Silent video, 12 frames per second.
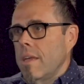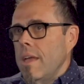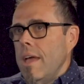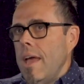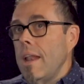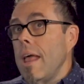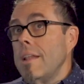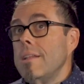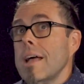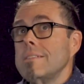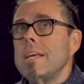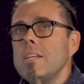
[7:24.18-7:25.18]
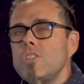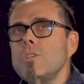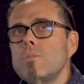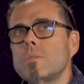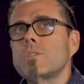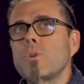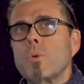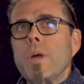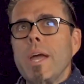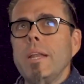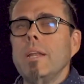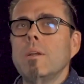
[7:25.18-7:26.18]
And that tension was
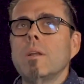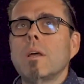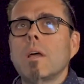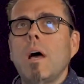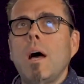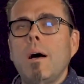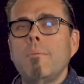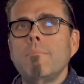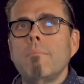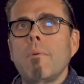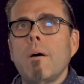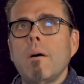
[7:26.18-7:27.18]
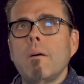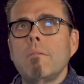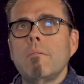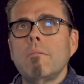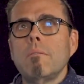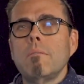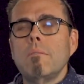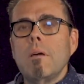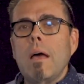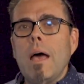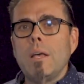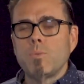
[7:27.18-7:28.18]
created
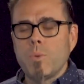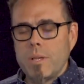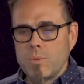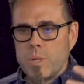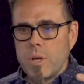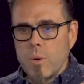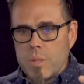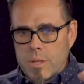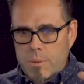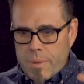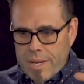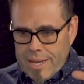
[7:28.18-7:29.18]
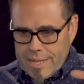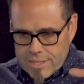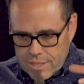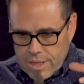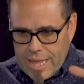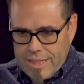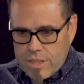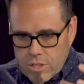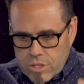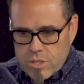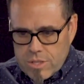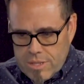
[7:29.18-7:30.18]
as we go a little bit into
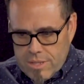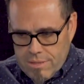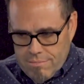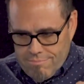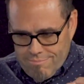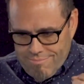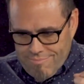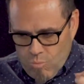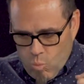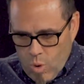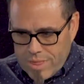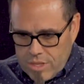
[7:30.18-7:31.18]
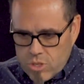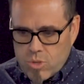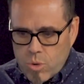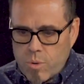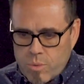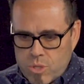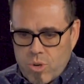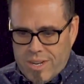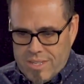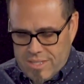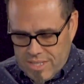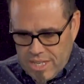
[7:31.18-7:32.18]
what the story was trying
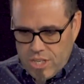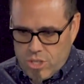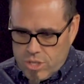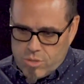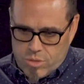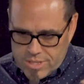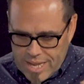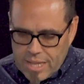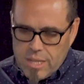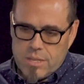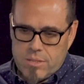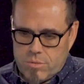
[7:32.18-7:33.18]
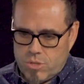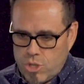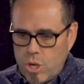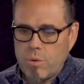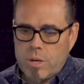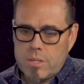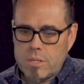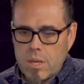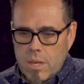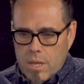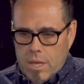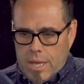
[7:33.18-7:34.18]
to teach us or tell us or show us.
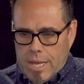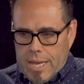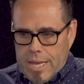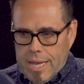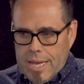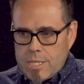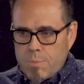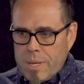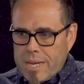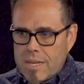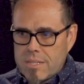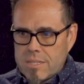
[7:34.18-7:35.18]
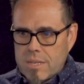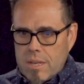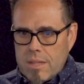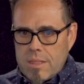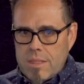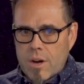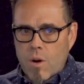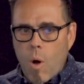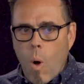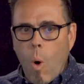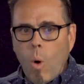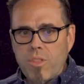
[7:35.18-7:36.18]
It's because there are
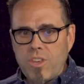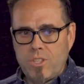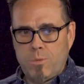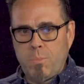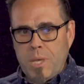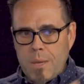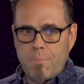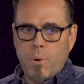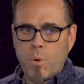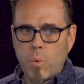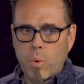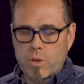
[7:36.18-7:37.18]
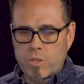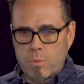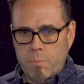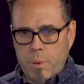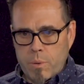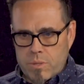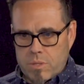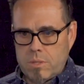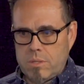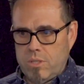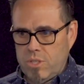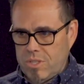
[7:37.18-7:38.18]
all these people who are supposed to
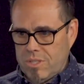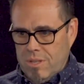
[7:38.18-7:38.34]
just